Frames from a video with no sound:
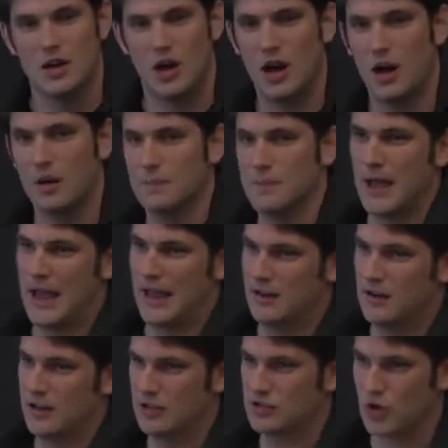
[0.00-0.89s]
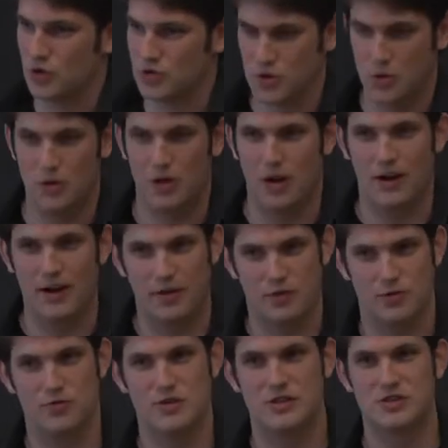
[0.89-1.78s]
And it's also
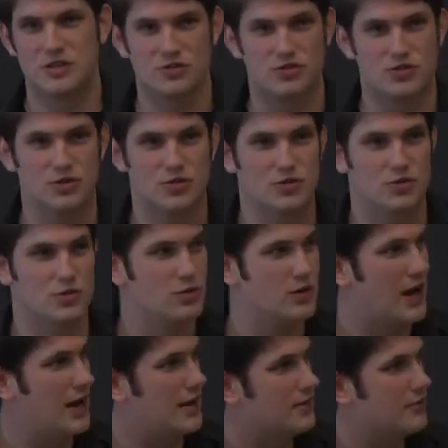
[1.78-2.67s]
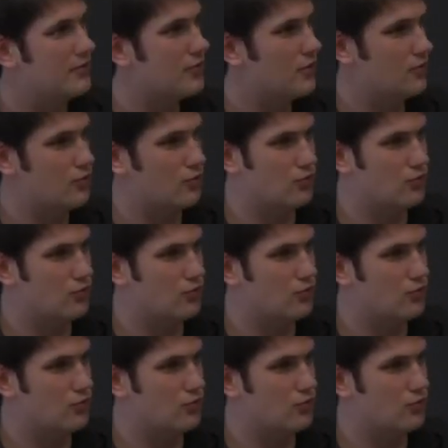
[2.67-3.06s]
another reason to kind of